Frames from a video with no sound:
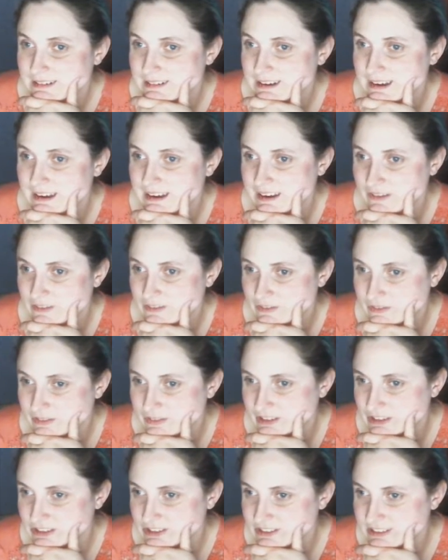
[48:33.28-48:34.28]
I never
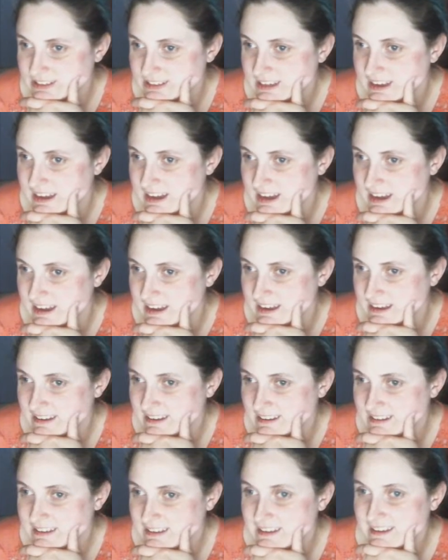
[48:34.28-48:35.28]
finished Kai.
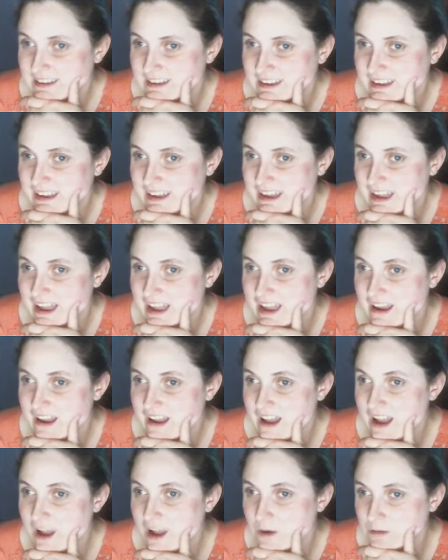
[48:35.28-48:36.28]
And
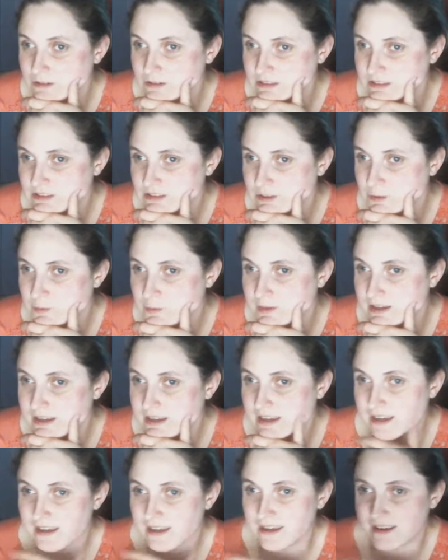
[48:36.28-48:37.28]
I was so
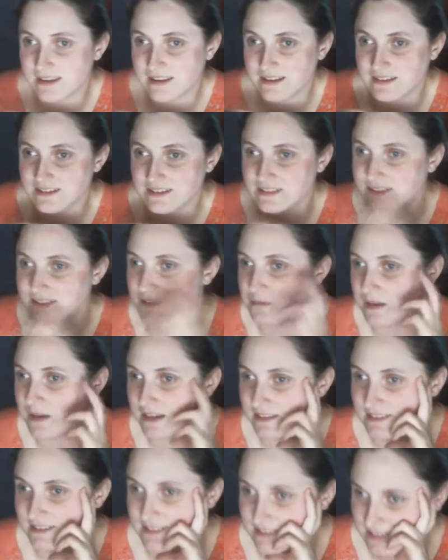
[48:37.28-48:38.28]
big into
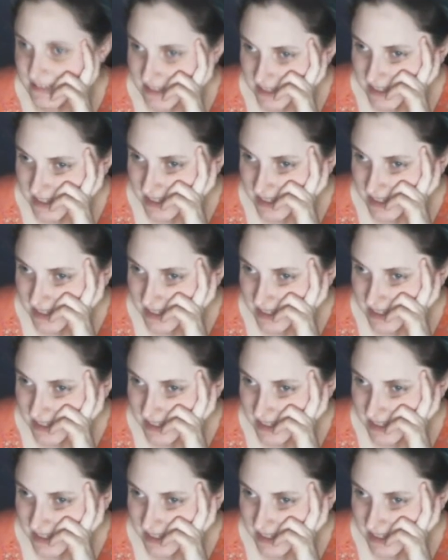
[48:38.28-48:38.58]
Tobuscus, like